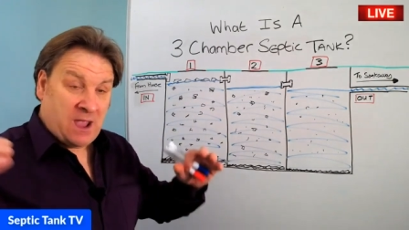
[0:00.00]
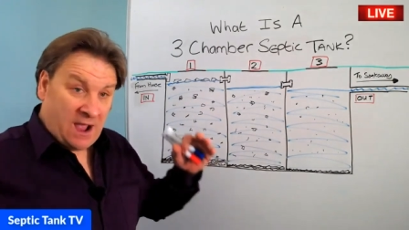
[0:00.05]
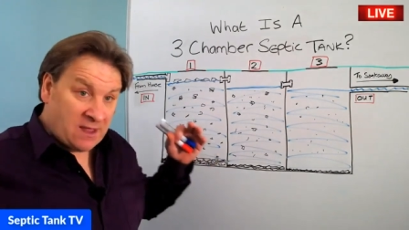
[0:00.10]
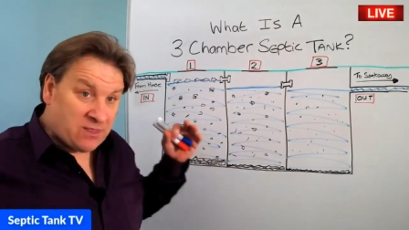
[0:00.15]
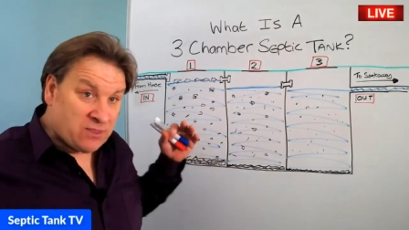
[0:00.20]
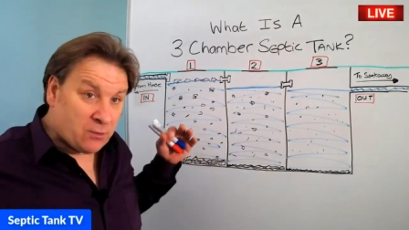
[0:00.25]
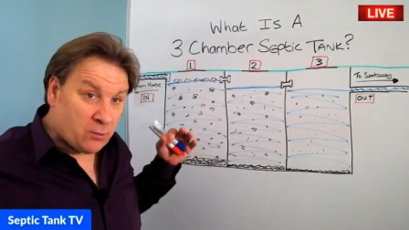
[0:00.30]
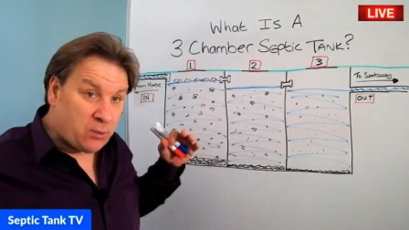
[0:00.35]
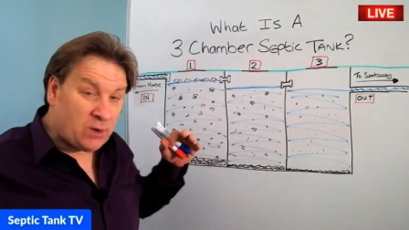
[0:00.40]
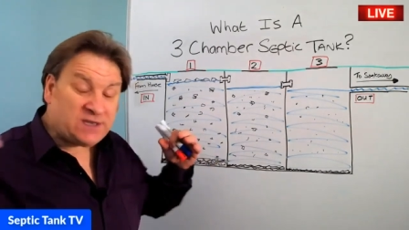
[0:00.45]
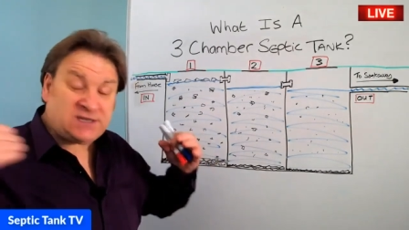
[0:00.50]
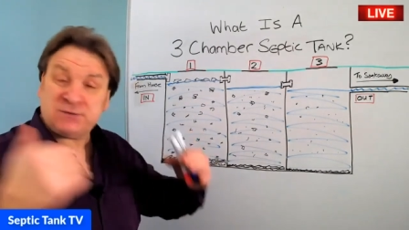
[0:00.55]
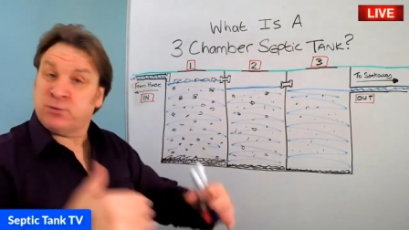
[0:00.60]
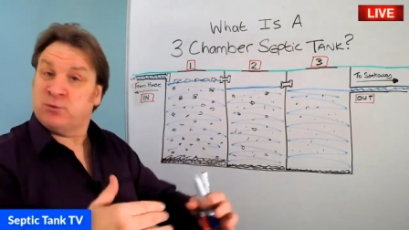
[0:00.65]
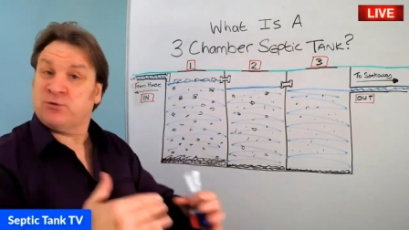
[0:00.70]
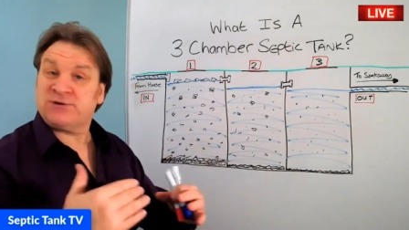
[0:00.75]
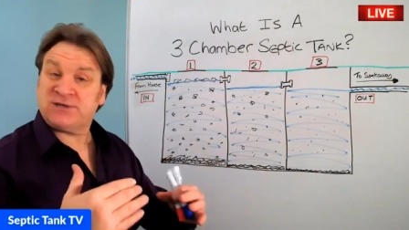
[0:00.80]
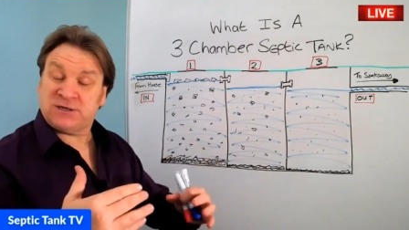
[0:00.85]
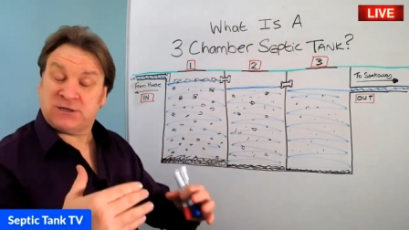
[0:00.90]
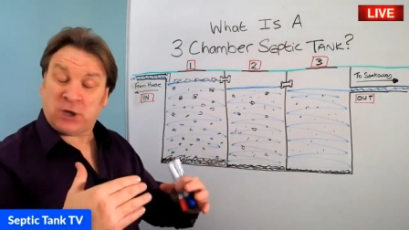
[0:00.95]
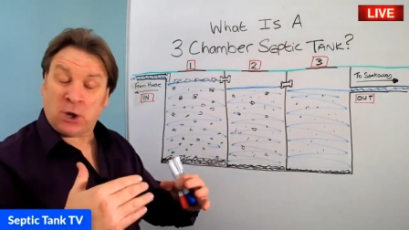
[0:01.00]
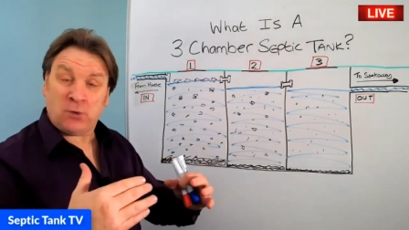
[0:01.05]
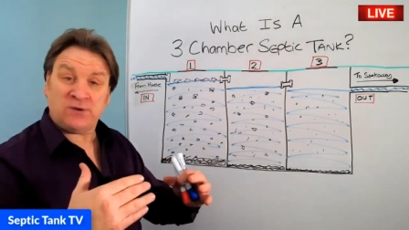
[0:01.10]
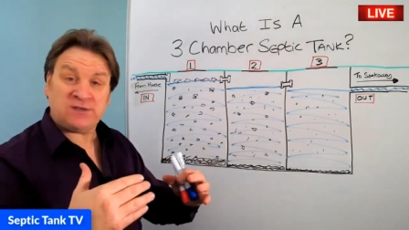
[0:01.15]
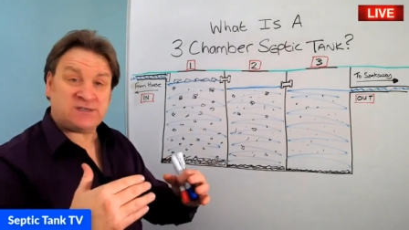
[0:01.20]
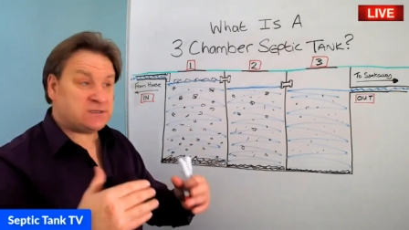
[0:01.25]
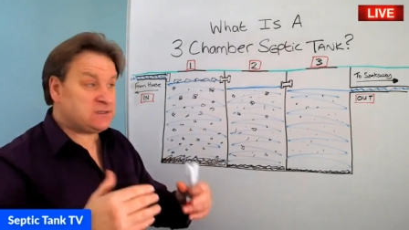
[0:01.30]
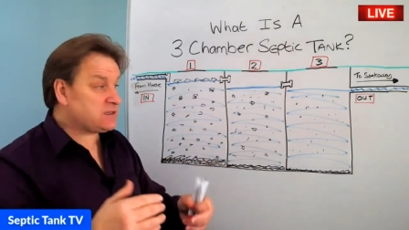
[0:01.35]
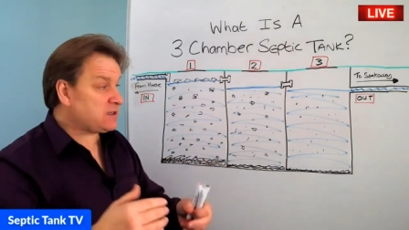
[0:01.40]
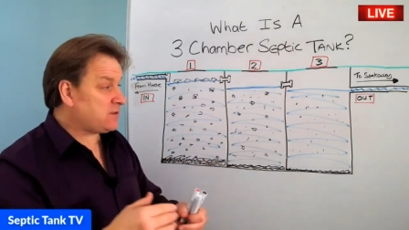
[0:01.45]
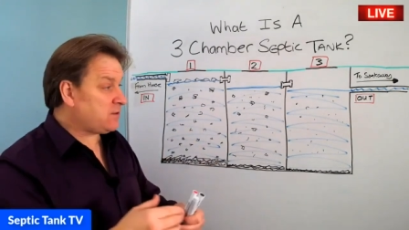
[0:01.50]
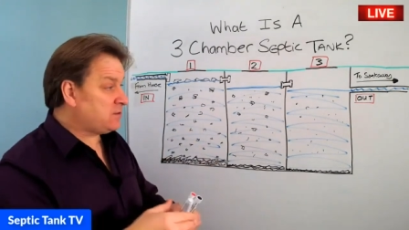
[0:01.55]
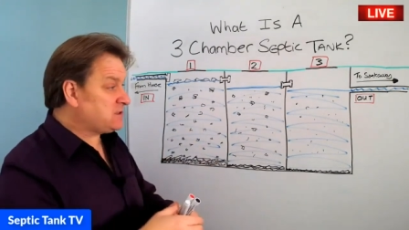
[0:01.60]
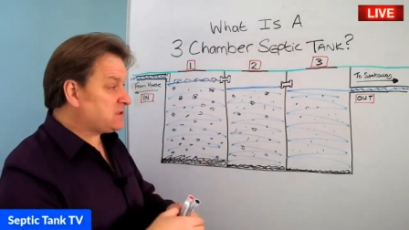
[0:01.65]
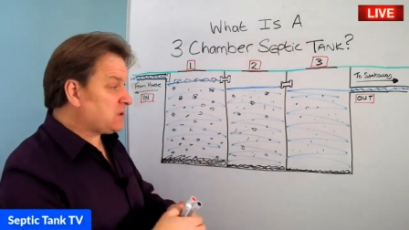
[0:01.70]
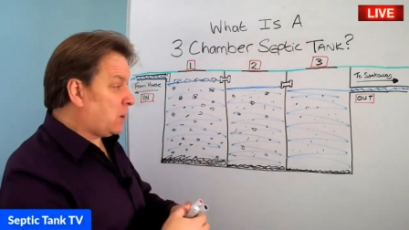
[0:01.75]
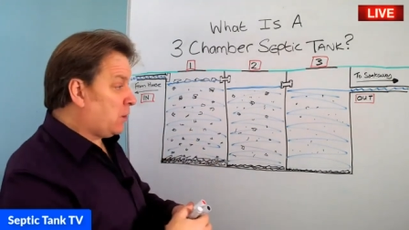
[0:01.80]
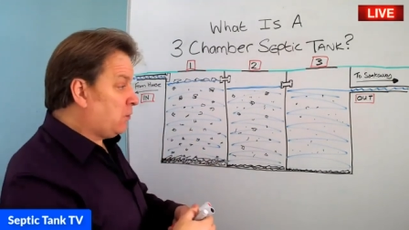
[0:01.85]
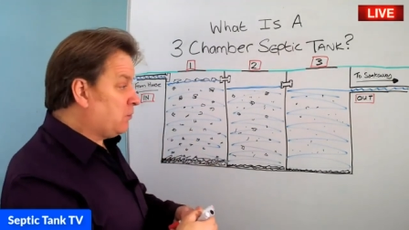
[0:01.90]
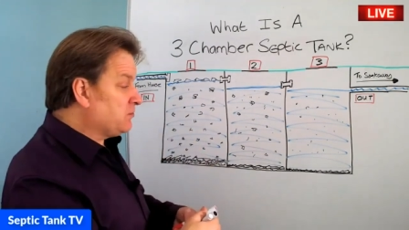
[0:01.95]
and the wastewater goes into
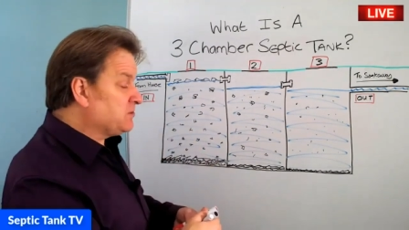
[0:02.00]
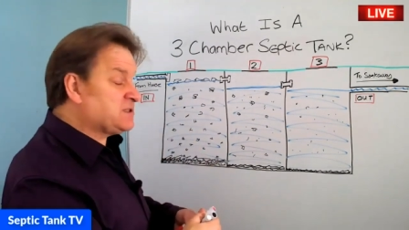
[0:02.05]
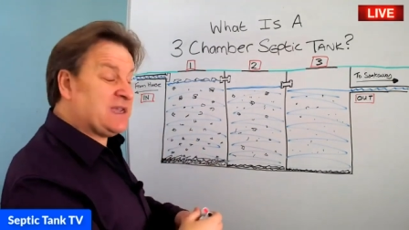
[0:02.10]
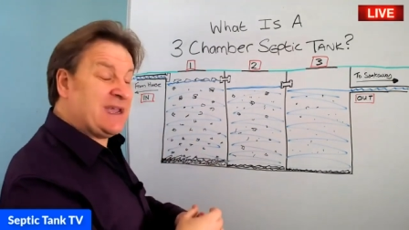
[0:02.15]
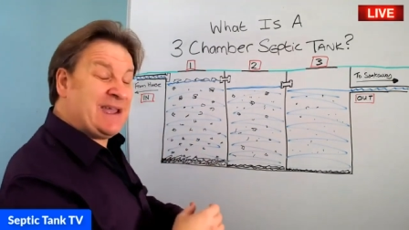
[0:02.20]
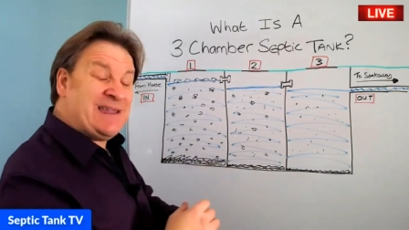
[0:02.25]
those holes